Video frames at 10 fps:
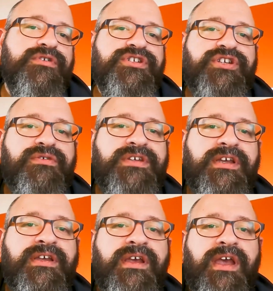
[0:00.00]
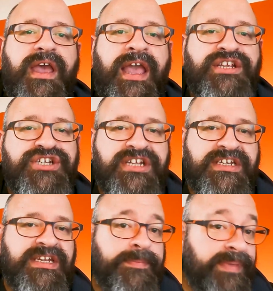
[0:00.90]
We're just using
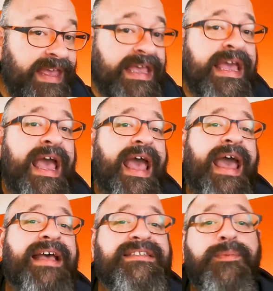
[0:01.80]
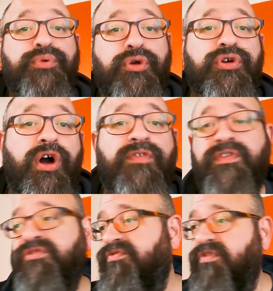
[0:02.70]
HTTP as the protocol
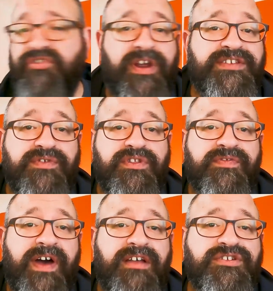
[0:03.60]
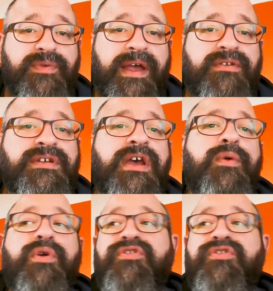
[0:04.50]
for transferring the files around.